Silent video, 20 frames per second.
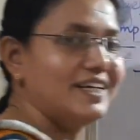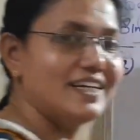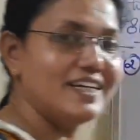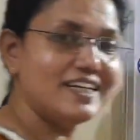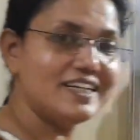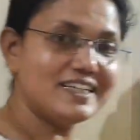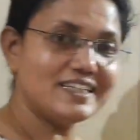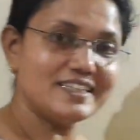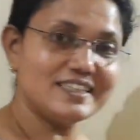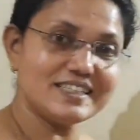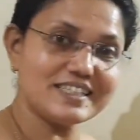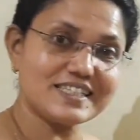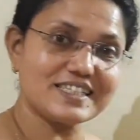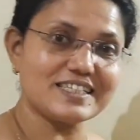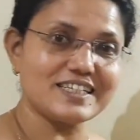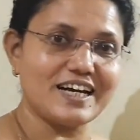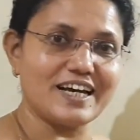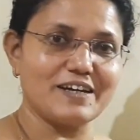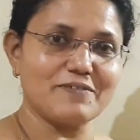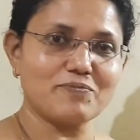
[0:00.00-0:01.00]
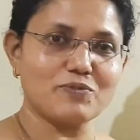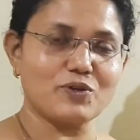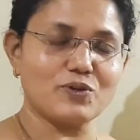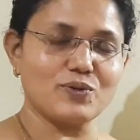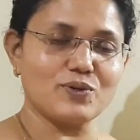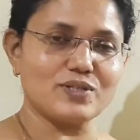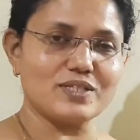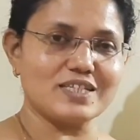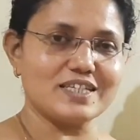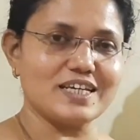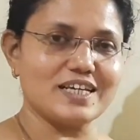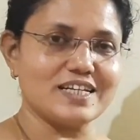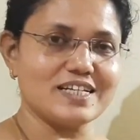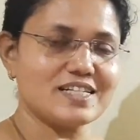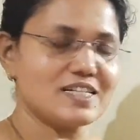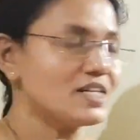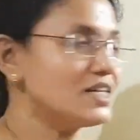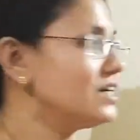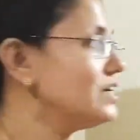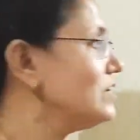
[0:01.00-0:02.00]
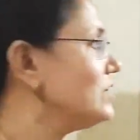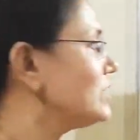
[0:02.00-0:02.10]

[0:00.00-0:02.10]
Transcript: In this type questions,